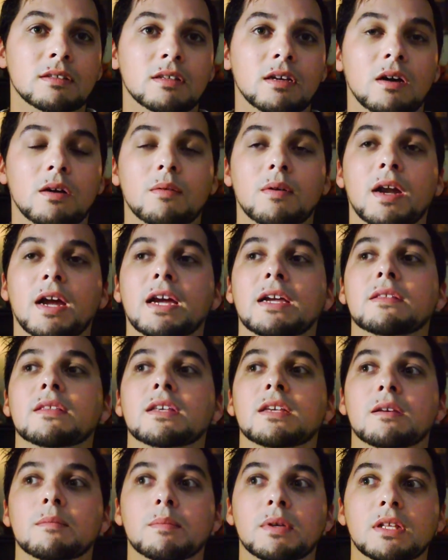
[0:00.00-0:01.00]
all right,
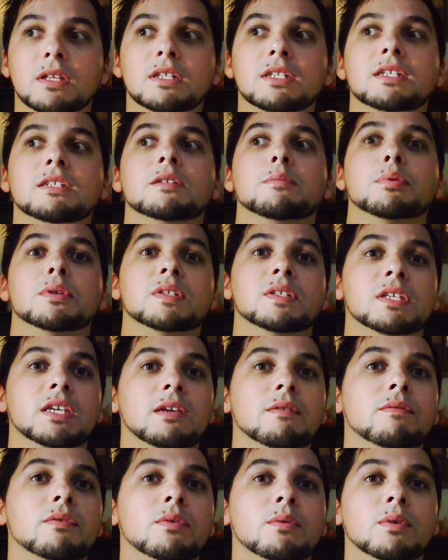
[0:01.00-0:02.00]
the ability to
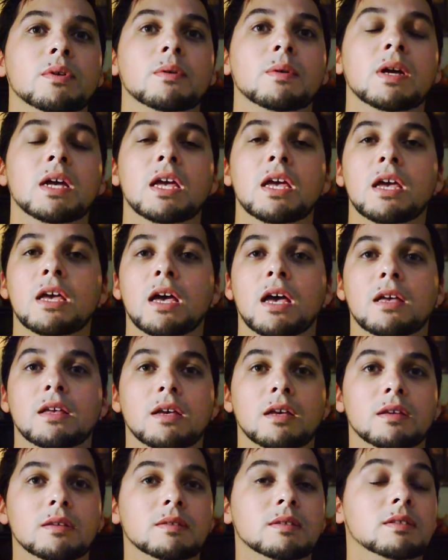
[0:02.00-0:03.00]
perceive through
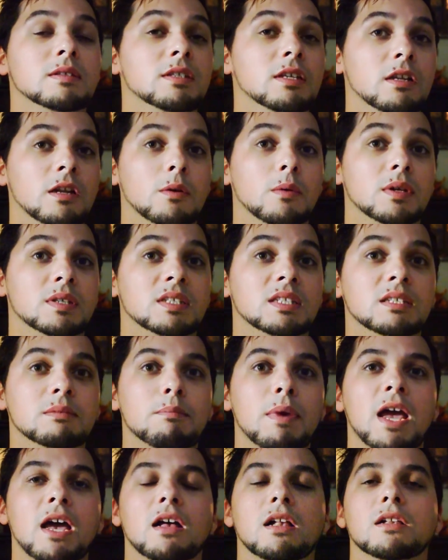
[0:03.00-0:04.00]
a, you know, a
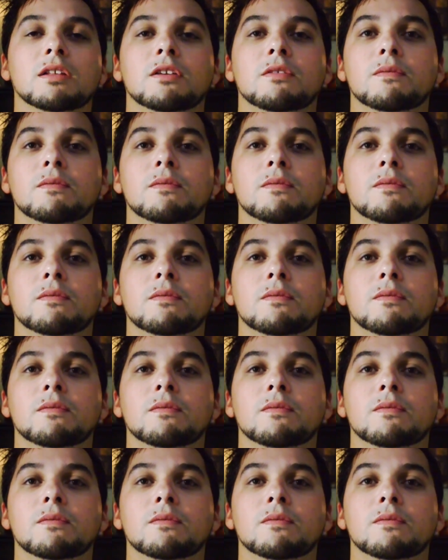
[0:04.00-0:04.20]
smell.